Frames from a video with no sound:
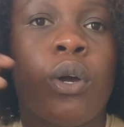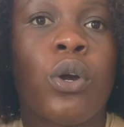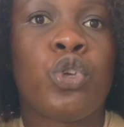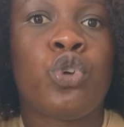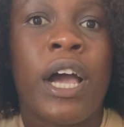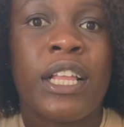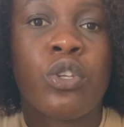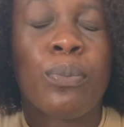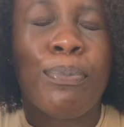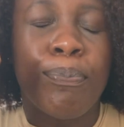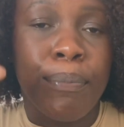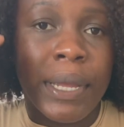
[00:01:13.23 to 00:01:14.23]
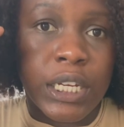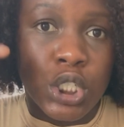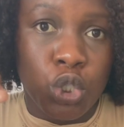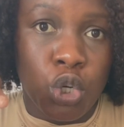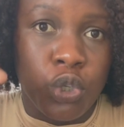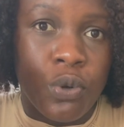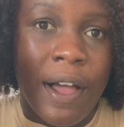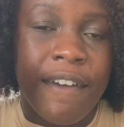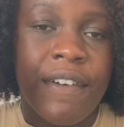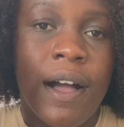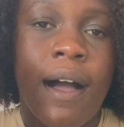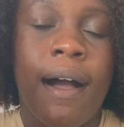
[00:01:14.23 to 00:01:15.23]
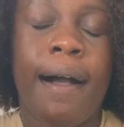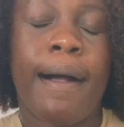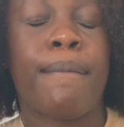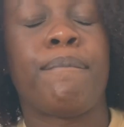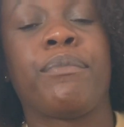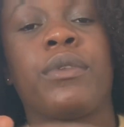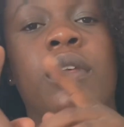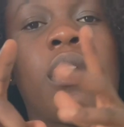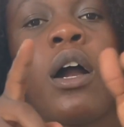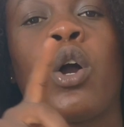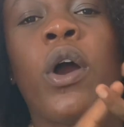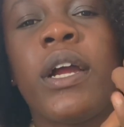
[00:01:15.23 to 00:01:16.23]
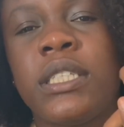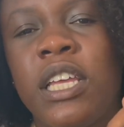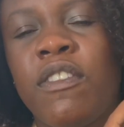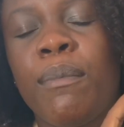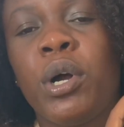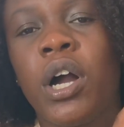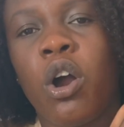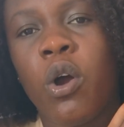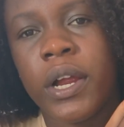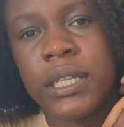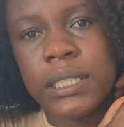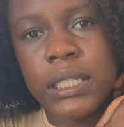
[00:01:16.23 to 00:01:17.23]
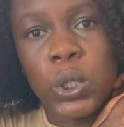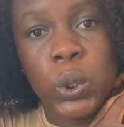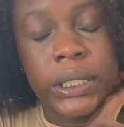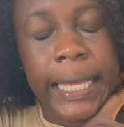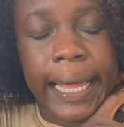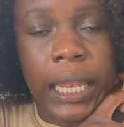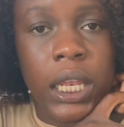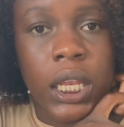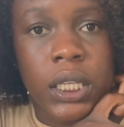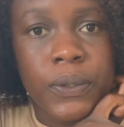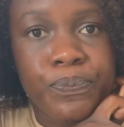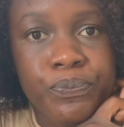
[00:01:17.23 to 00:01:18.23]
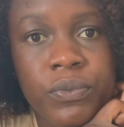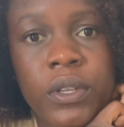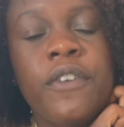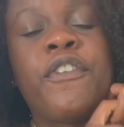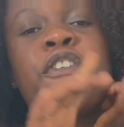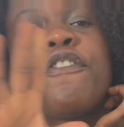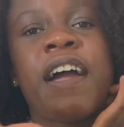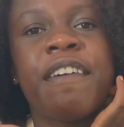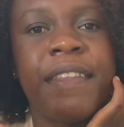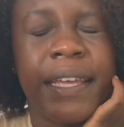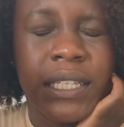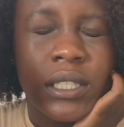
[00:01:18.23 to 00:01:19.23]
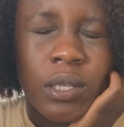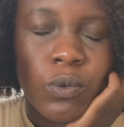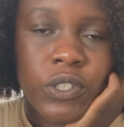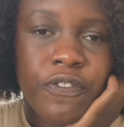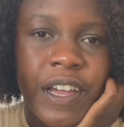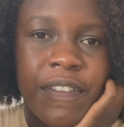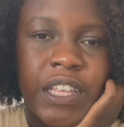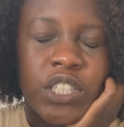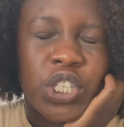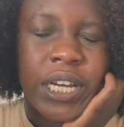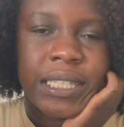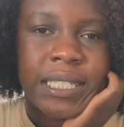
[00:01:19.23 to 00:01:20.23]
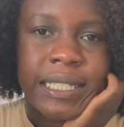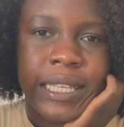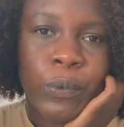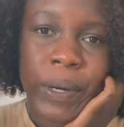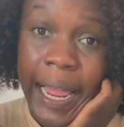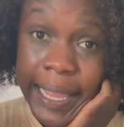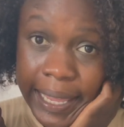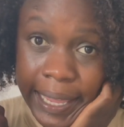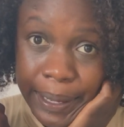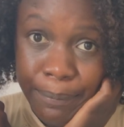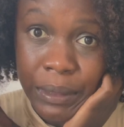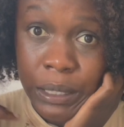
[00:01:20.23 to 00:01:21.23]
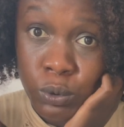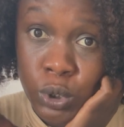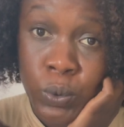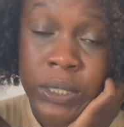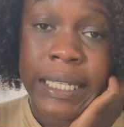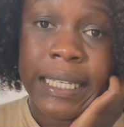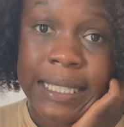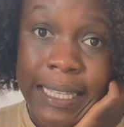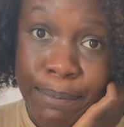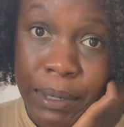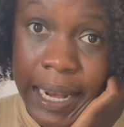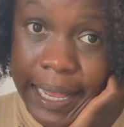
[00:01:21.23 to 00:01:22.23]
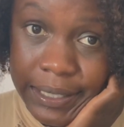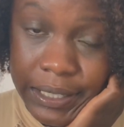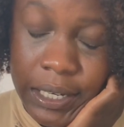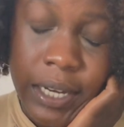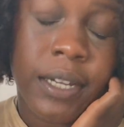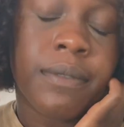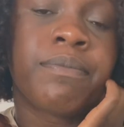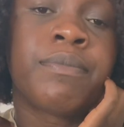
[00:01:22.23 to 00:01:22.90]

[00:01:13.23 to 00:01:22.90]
you had to make sure you have a quarantine. You have to book a quarantine hotel for 5 days. It was 5 days you had to stay when I came. This was in December last year.